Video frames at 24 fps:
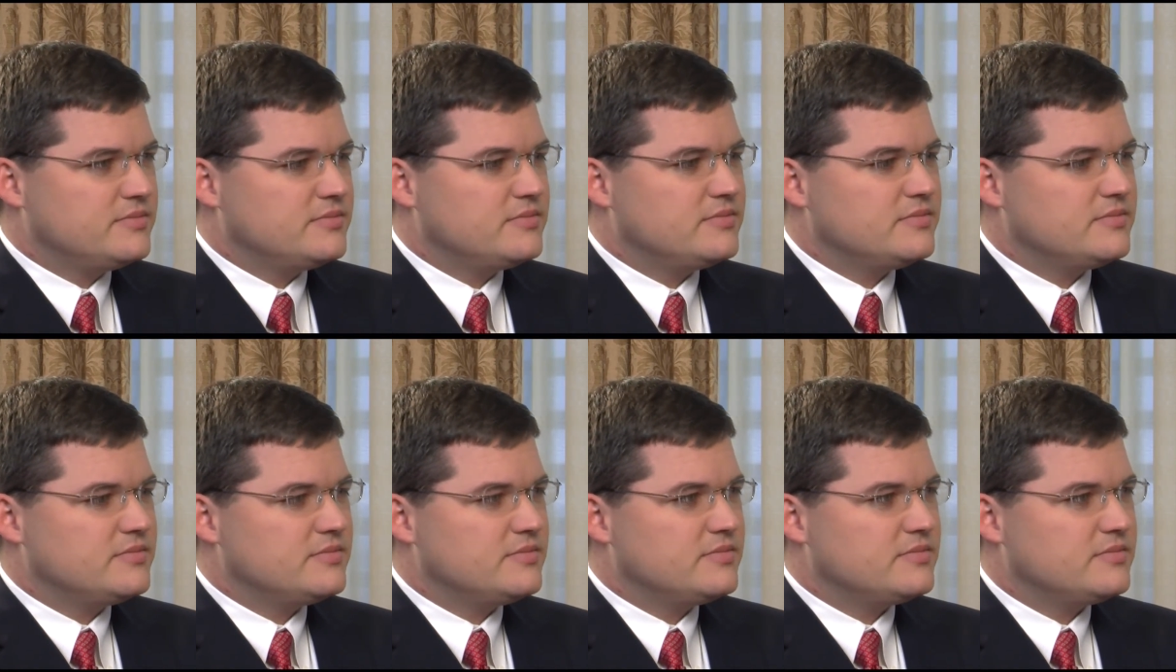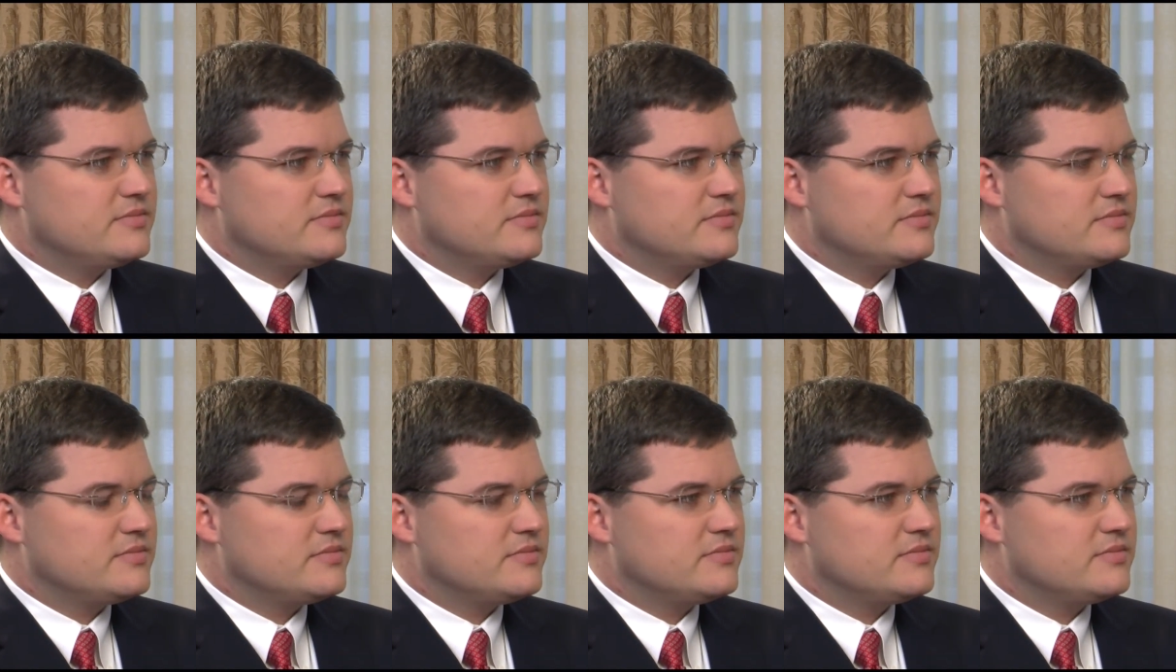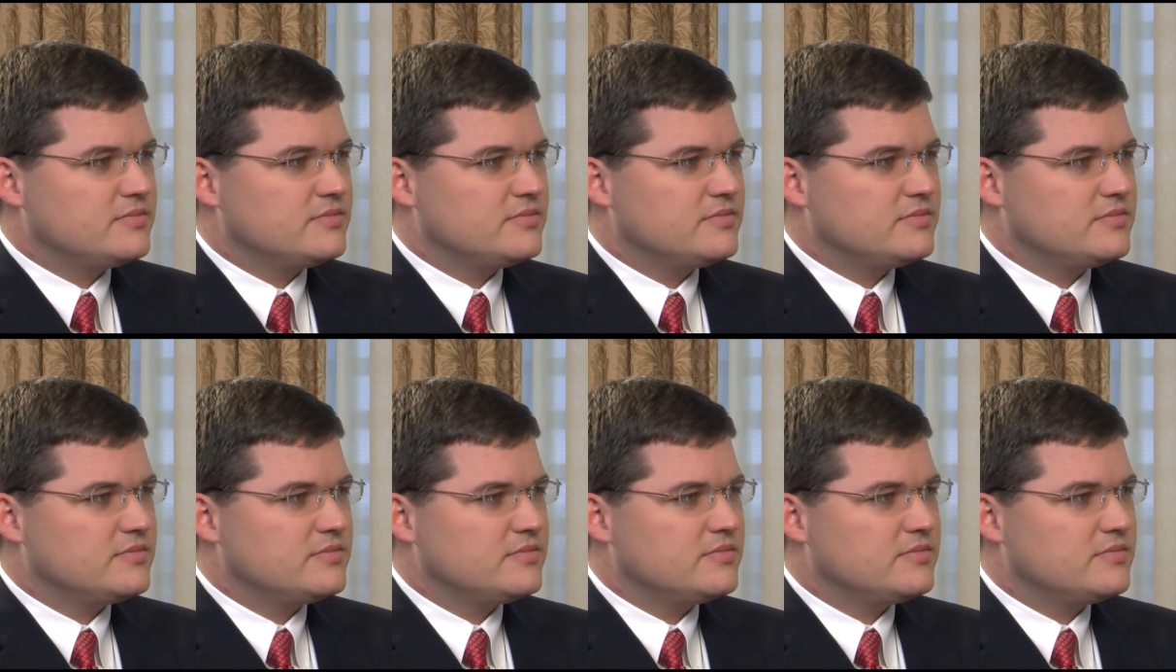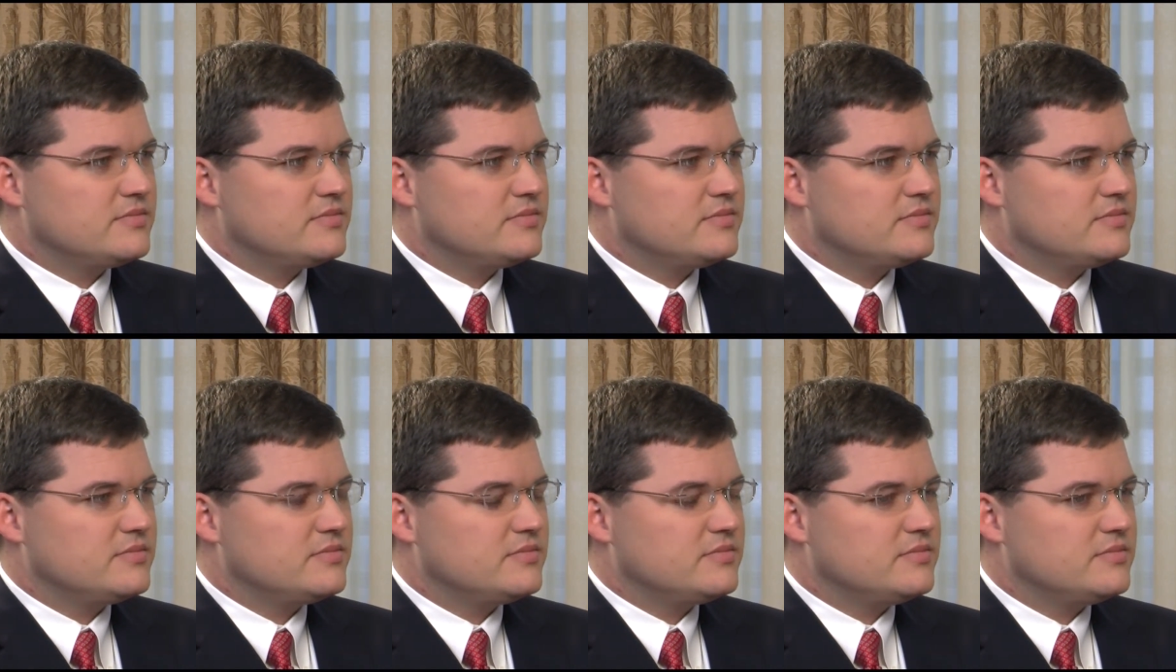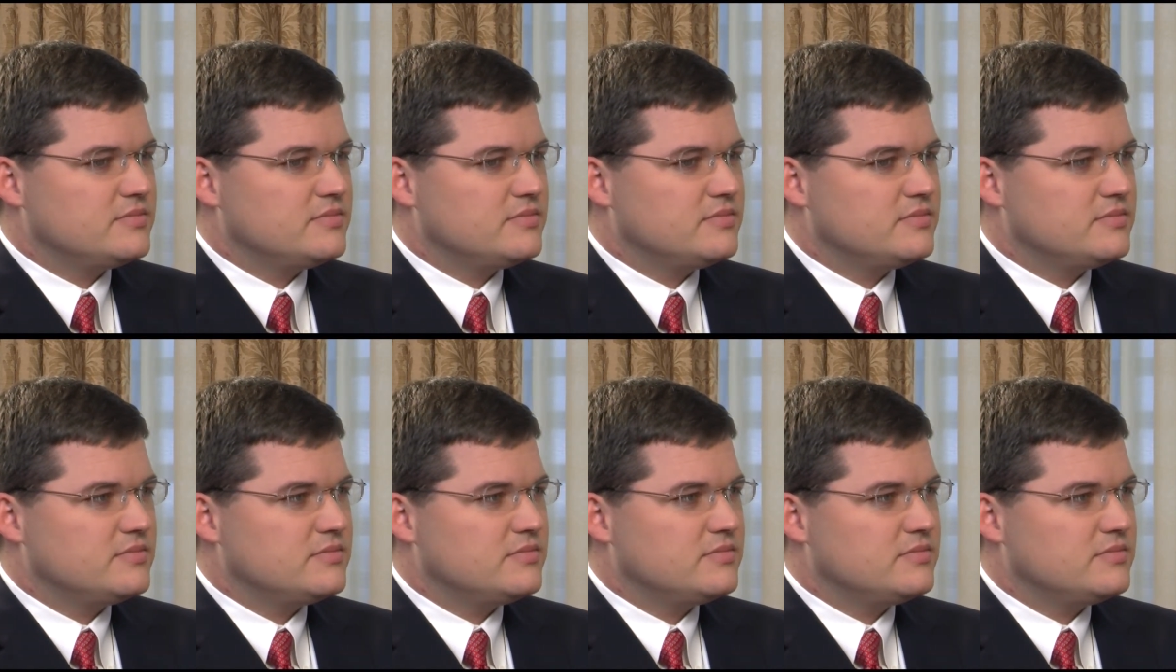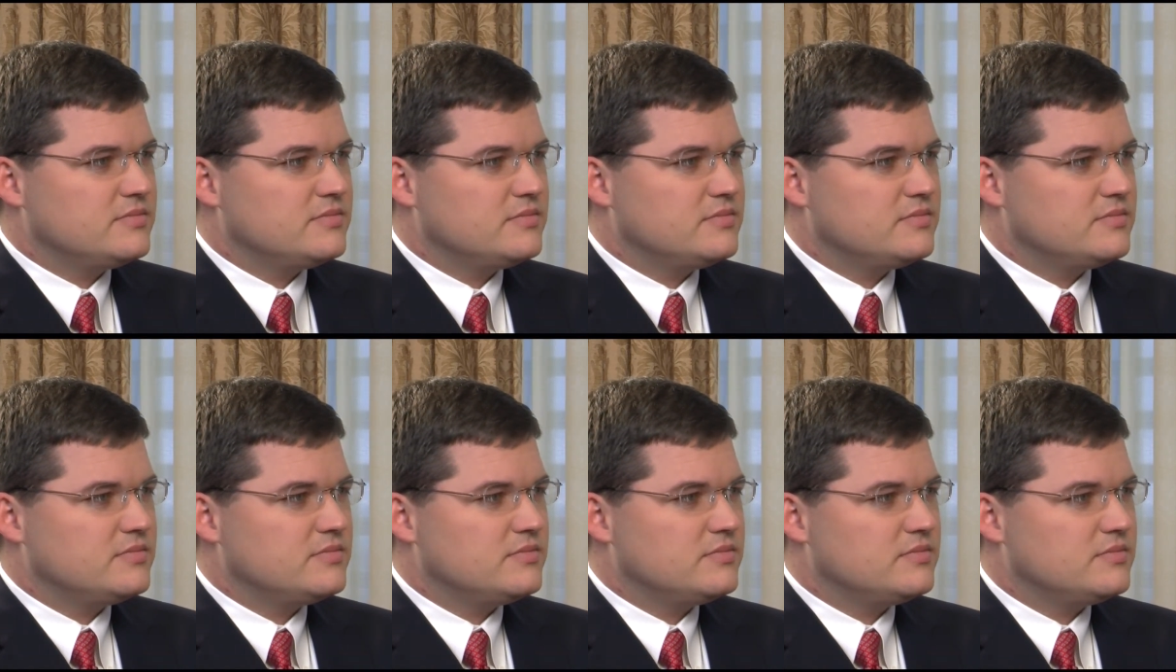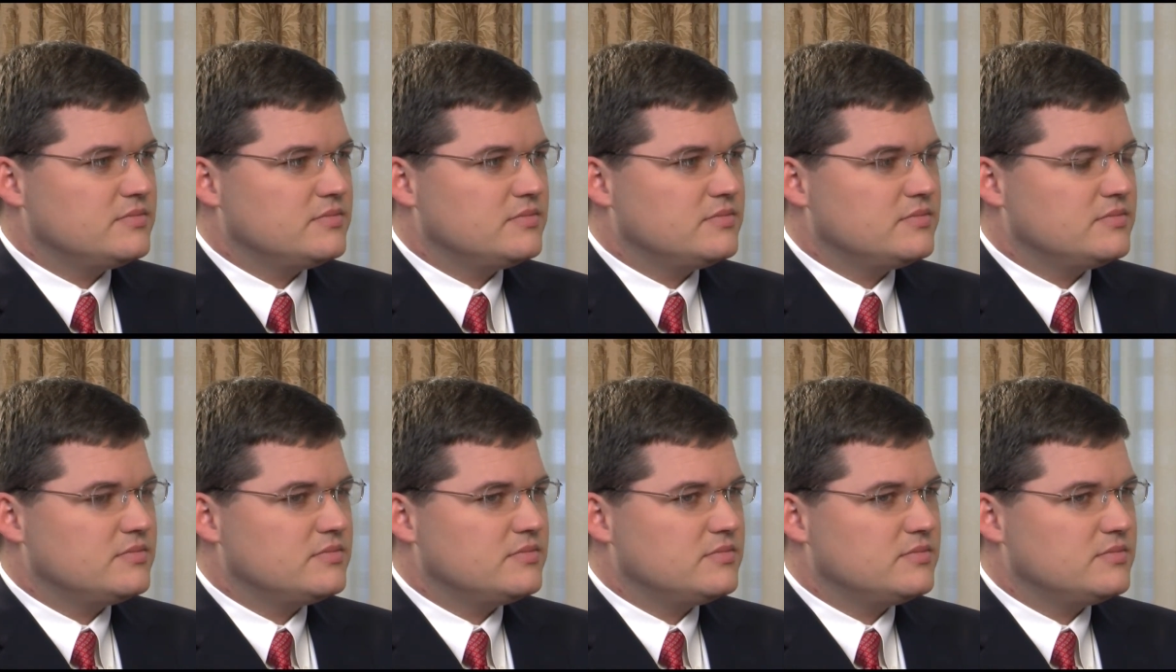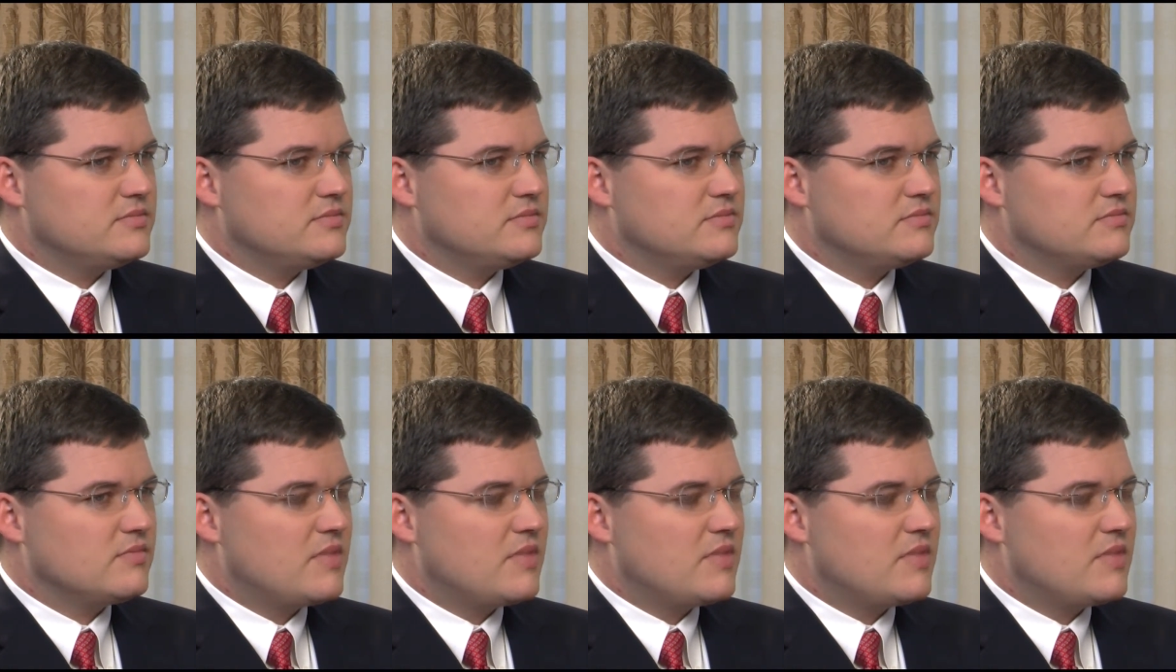And what about home prices? How do they tend to be affected?